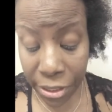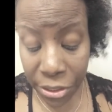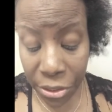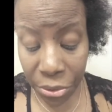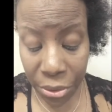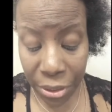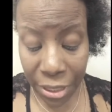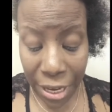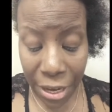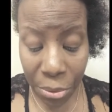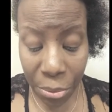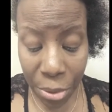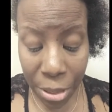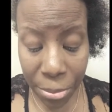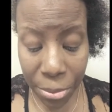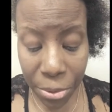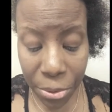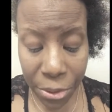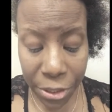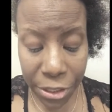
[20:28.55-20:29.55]
So now what
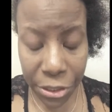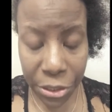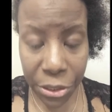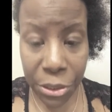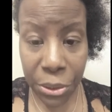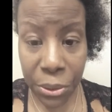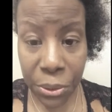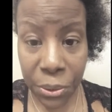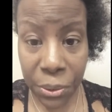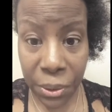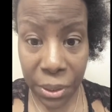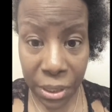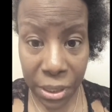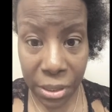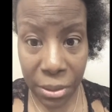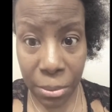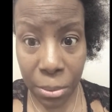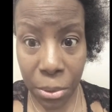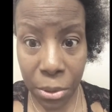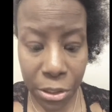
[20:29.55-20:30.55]
I'm going to do
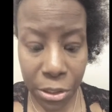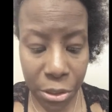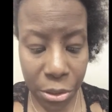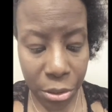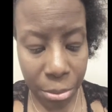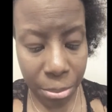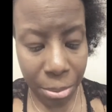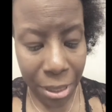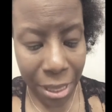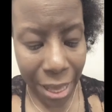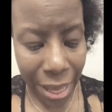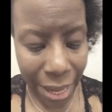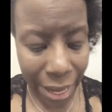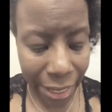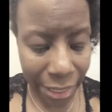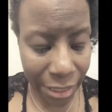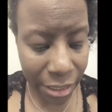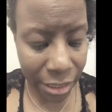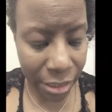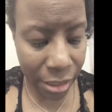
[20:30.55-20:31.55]
is I'm going to
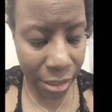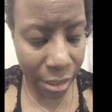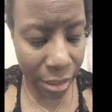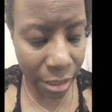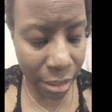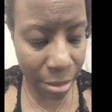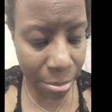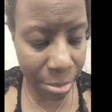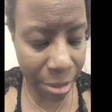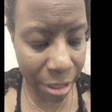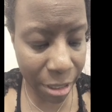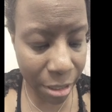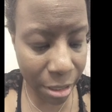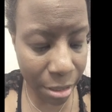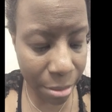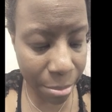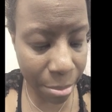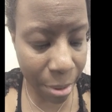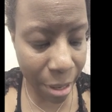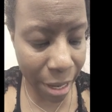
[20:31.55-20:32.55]
apply just a little bit of
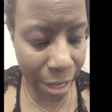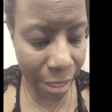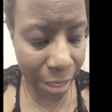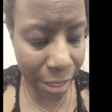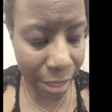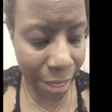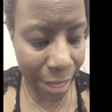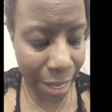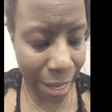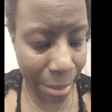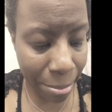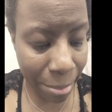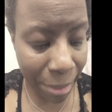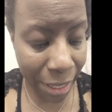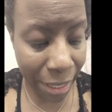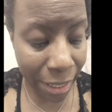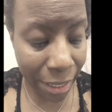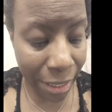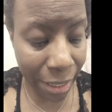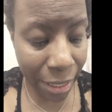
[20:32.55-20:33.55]
the product that I
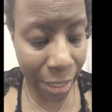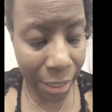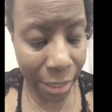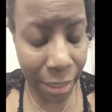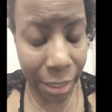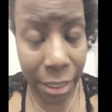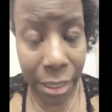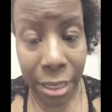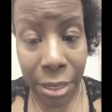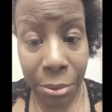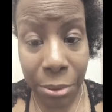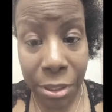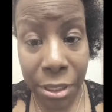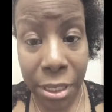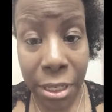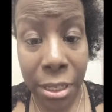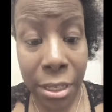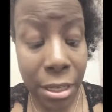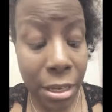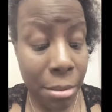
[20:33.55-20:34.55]
made that I was
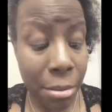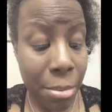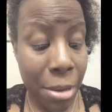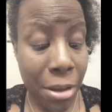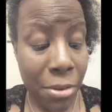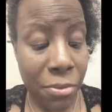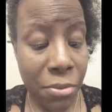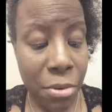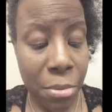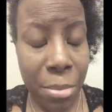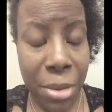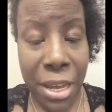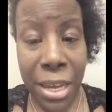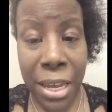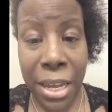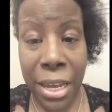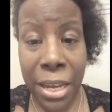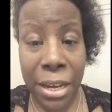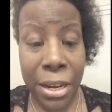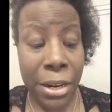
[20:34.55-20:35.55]
telling you about for my
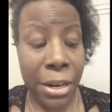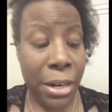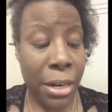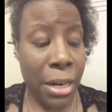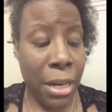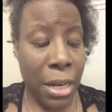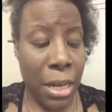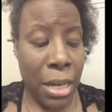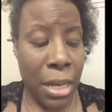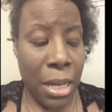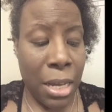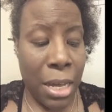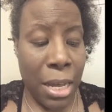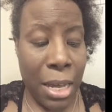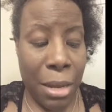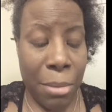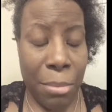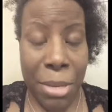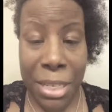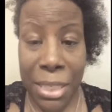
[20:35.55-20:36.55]
hair
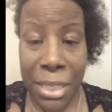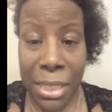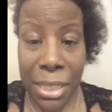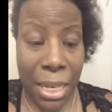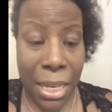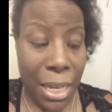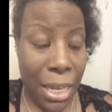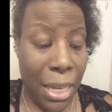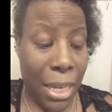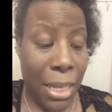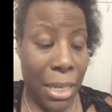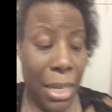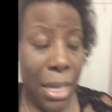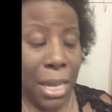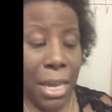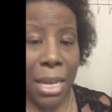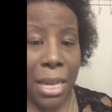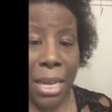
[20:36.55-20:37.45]
and my skin.